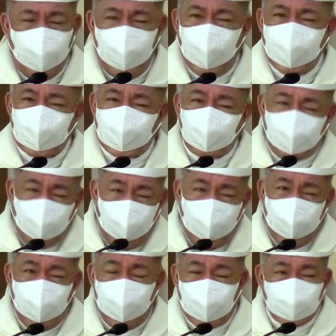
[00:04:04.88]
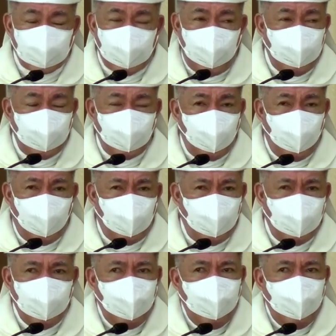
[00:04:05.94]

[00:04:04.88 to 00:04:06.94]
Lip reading: As far as I know,